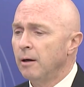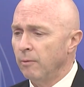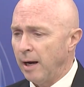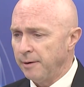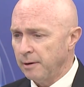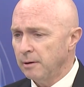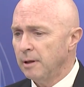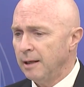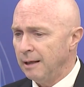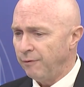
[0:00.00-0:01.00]
Rather,
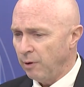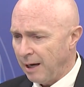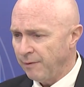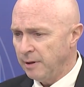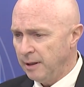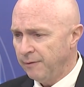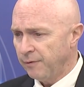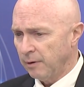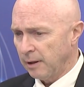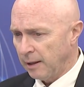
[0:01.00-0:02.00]
if you have a need
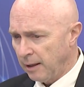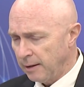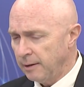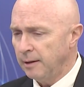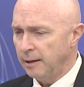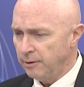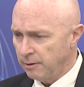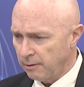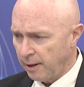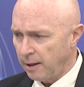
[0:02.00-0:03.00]
for a gun in
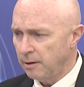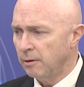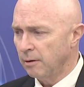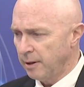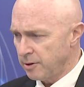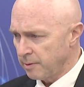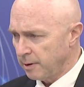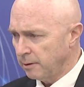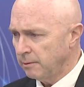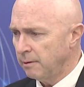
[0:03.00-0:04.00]
Ukraine or
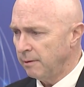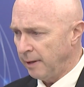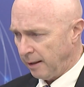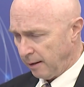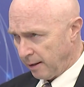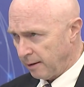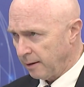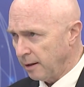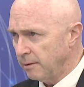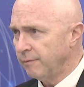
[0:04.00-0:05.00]
Israel, they can get a
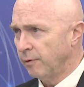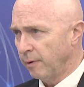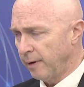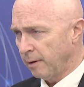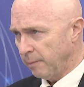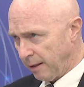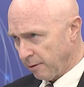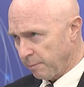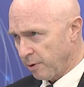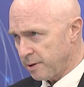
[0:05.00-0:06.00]
gun for their either
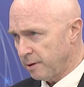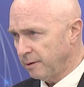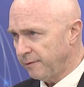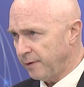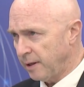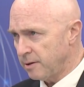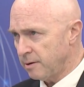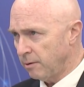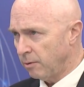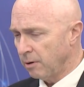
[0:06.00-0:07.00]
personal defense
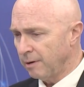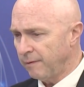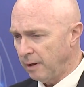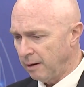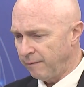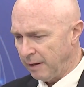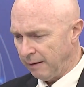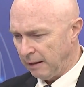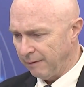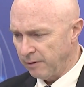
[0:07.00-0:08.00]
or if they
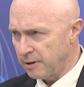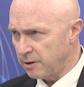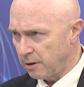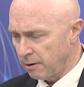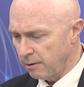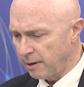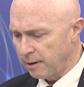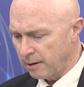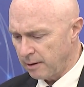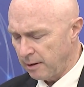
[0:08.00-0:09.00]
live in
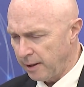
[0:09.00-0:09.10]
a